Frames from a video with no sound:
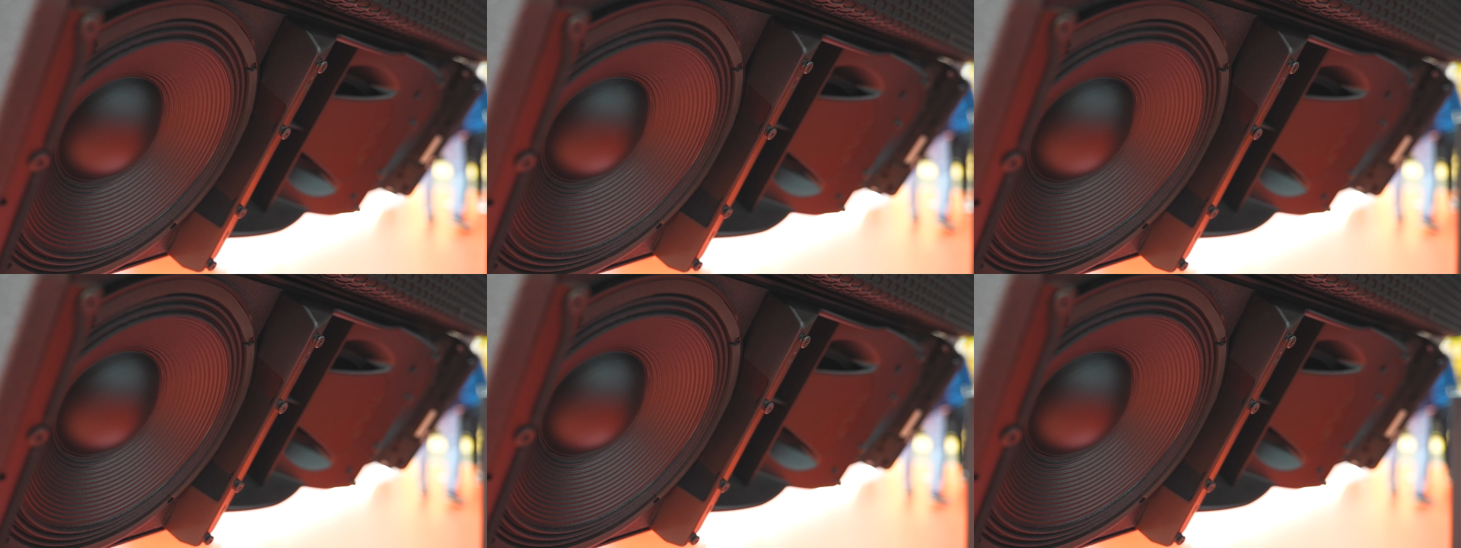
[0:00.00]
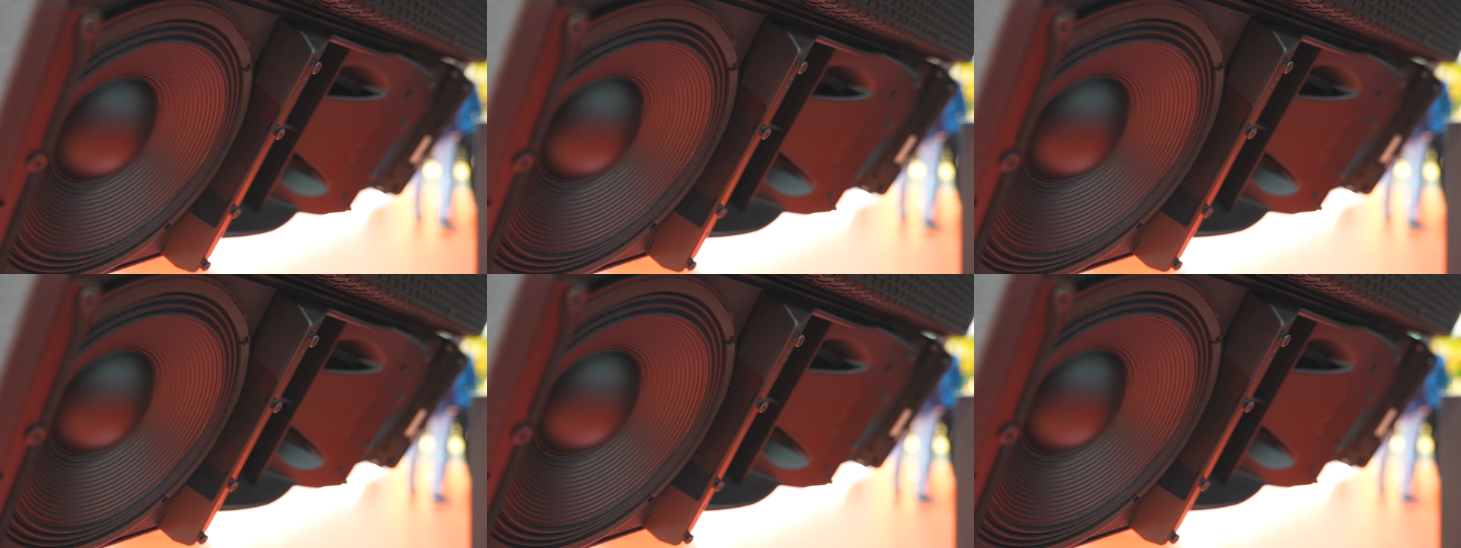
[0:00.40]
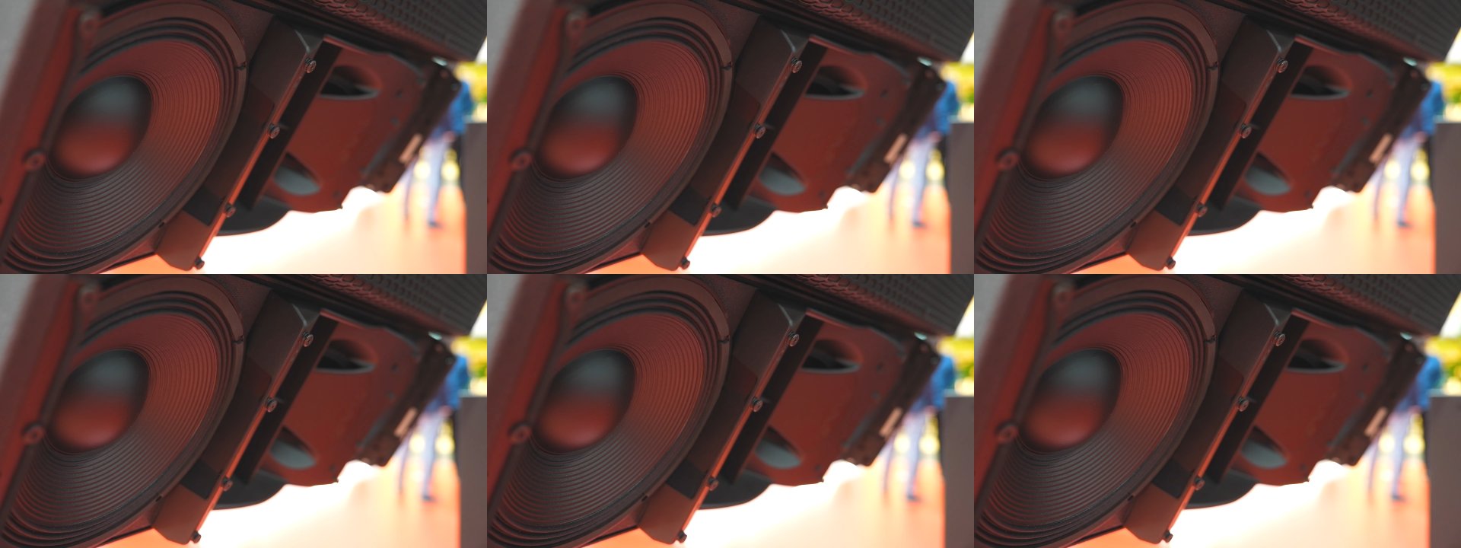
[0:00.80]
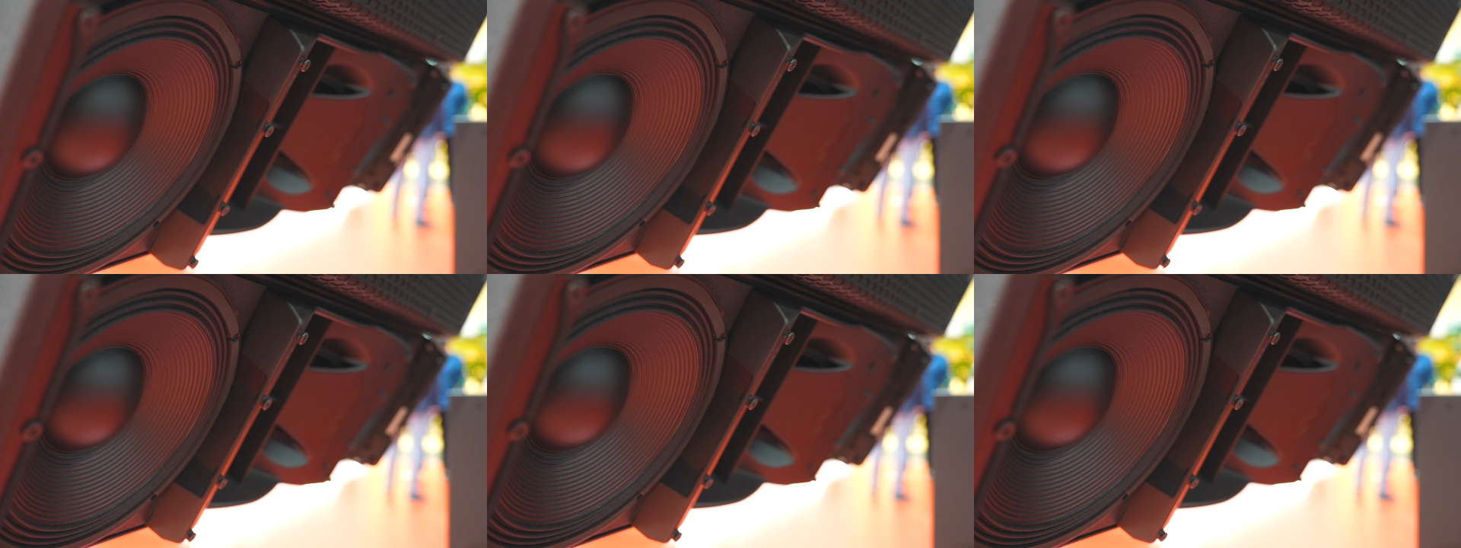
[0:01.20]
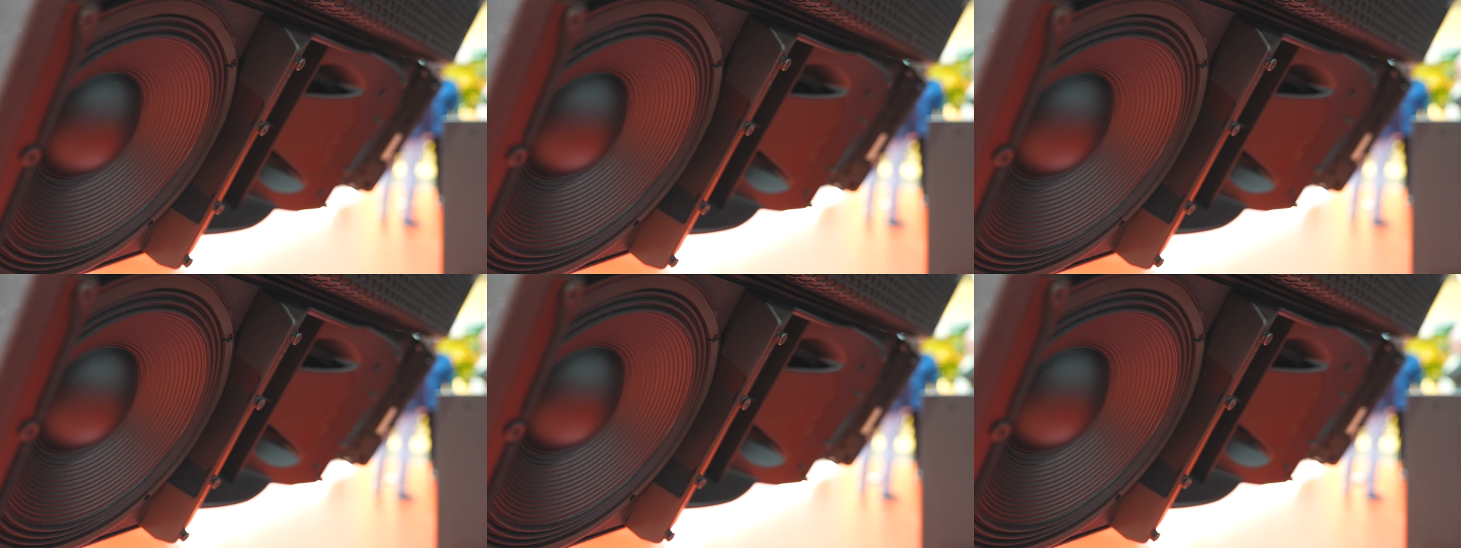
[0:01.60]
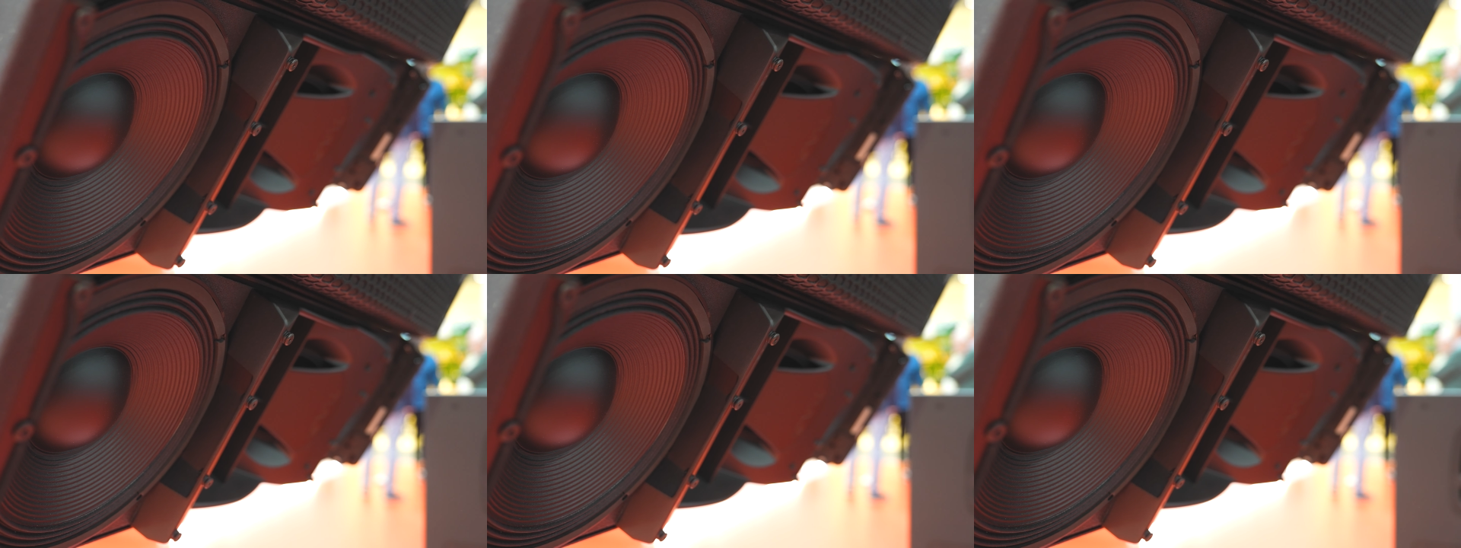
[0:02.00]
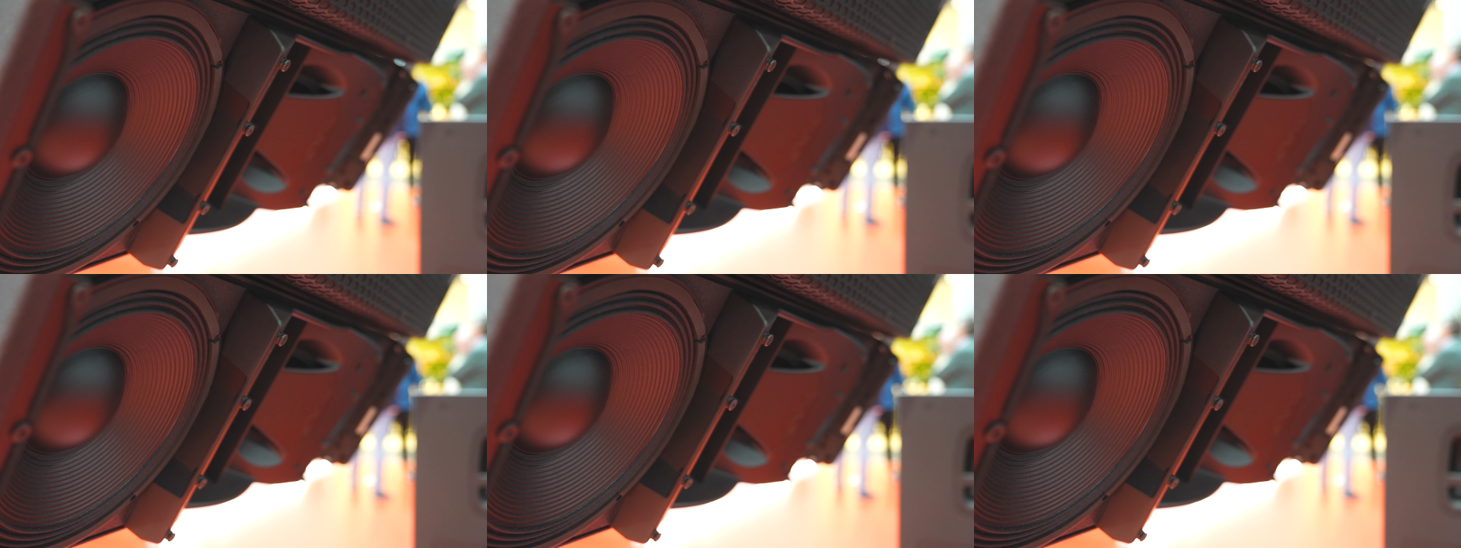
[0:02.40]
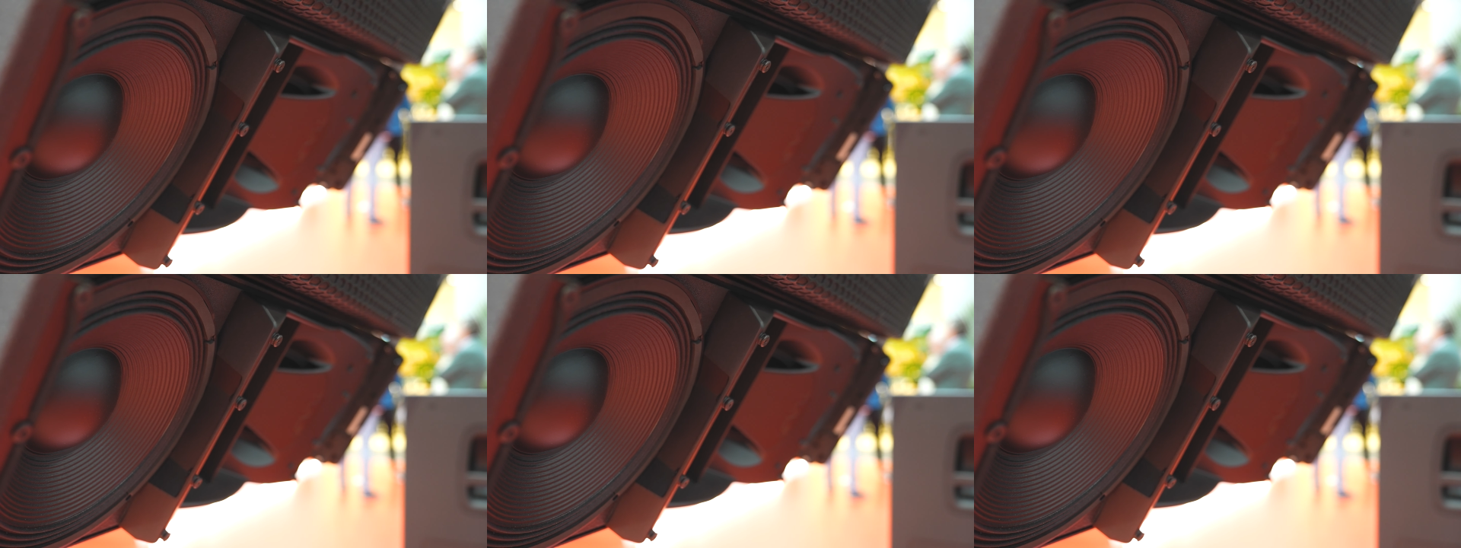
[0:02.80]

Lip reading: (no speaker visible)